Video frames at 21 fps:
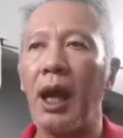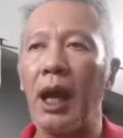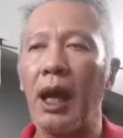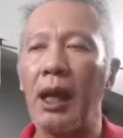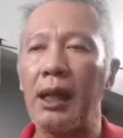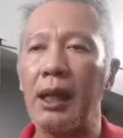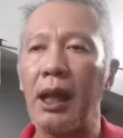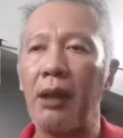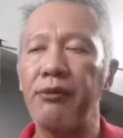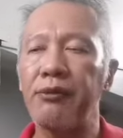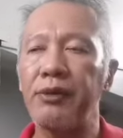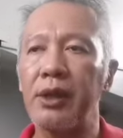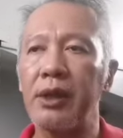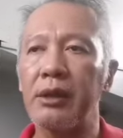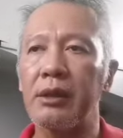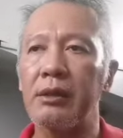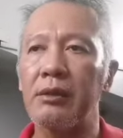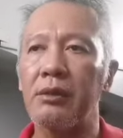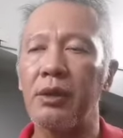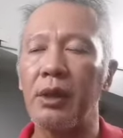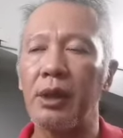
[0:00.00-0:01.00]
I left
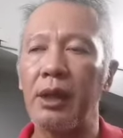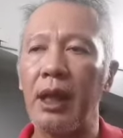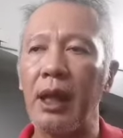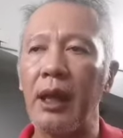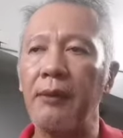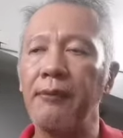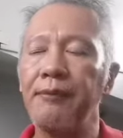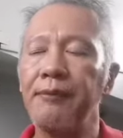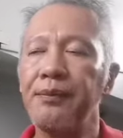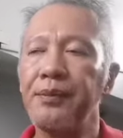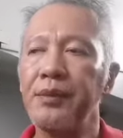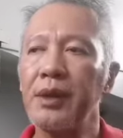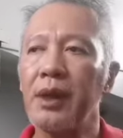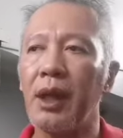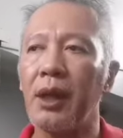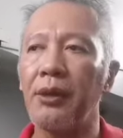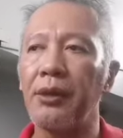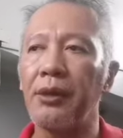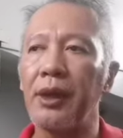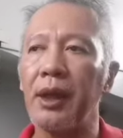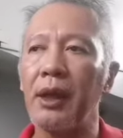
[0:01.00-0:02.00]
it with them,
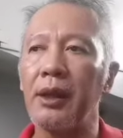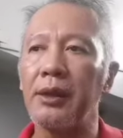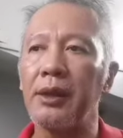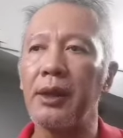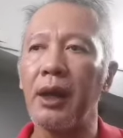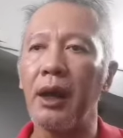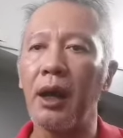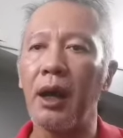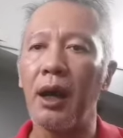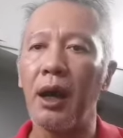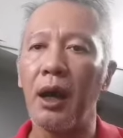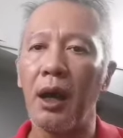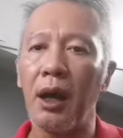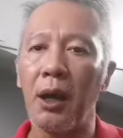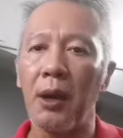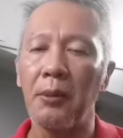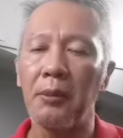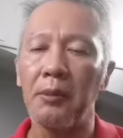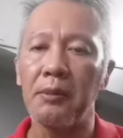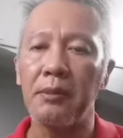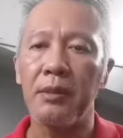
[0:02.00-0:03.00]
and then
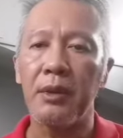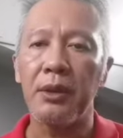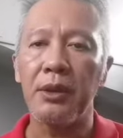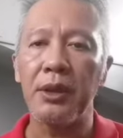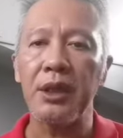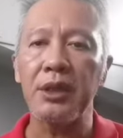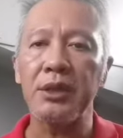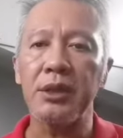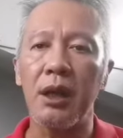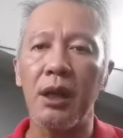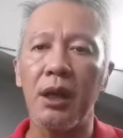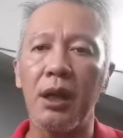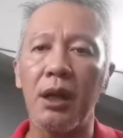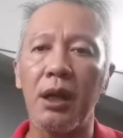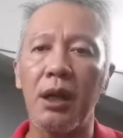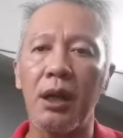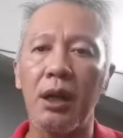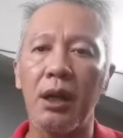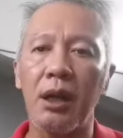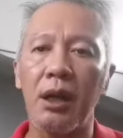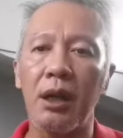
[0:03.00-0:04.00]
these
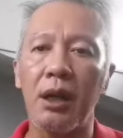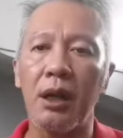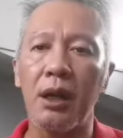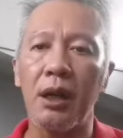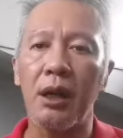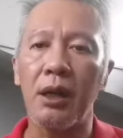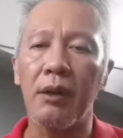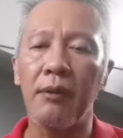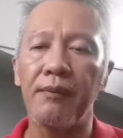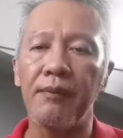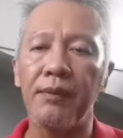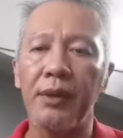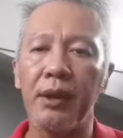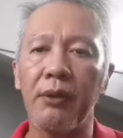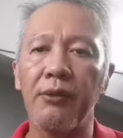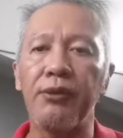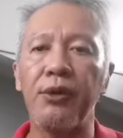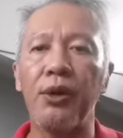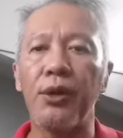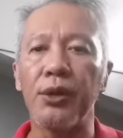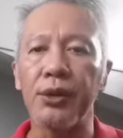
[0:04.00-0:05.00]
are
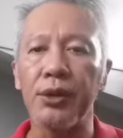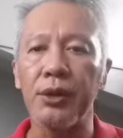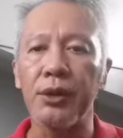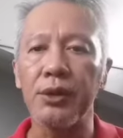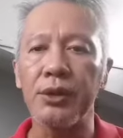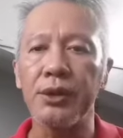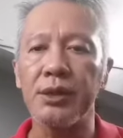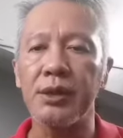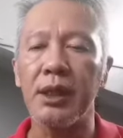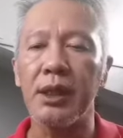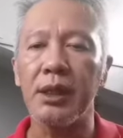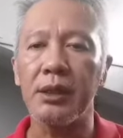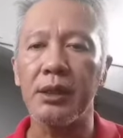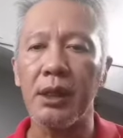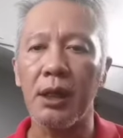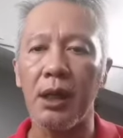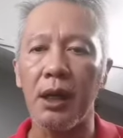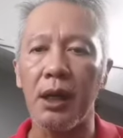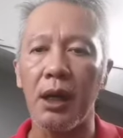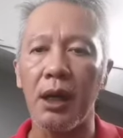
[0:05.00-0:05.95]
the photos that